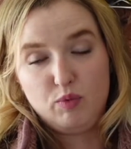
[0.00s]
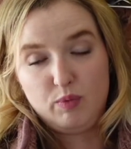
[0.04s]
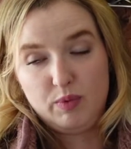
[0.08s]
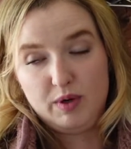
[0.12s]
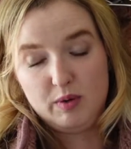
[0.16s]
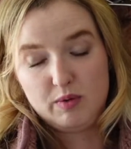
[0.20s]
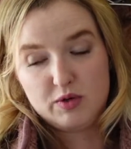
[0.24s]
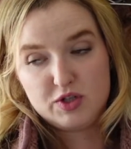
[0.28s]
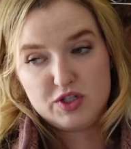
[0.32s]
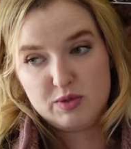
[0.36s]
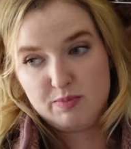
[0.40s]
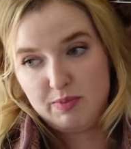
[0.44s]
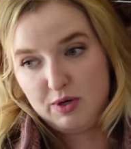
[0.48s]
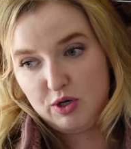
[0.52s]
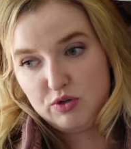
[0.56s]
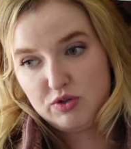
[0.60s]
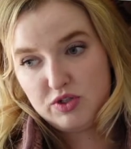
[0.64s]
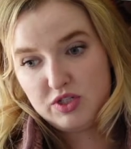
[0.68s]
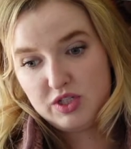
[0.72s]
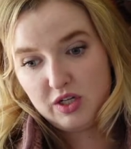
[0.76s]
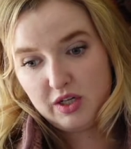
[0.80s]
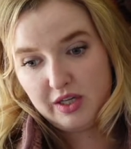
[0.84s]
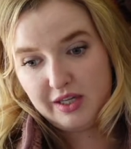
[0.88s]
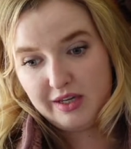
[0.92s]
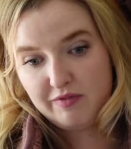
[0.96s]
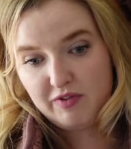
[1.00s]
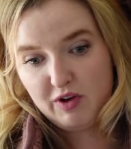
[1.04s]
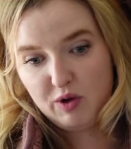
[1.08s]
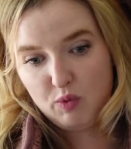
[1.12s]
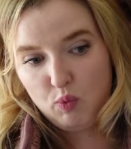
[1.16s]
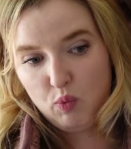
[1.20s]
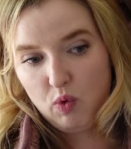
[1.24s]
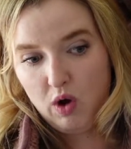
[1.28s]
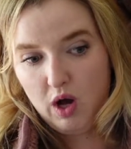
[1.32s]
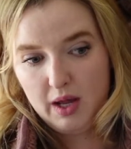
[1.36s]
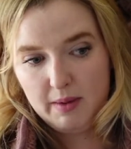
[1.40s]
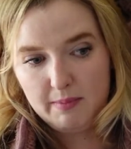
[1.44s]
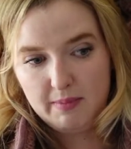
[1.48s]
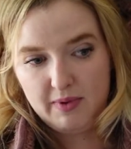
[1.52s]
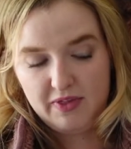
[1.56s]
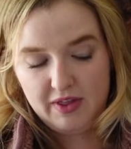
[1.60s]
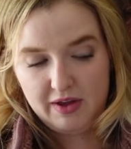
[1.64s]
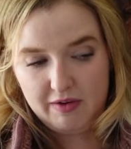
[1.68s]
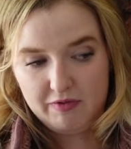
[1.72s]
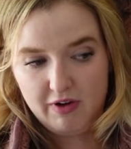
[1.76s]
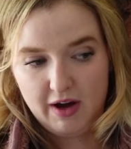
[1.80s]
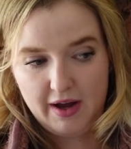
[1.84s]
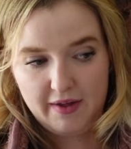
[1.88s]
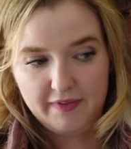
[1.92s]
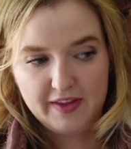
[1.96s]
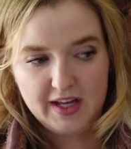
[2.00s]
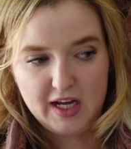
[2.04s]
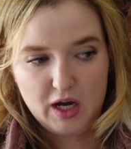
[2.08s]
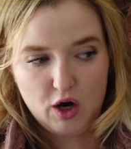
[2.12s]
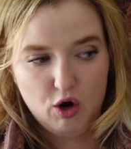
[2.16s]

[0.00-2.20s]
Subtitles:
We were supposed to leave at 1, but they finally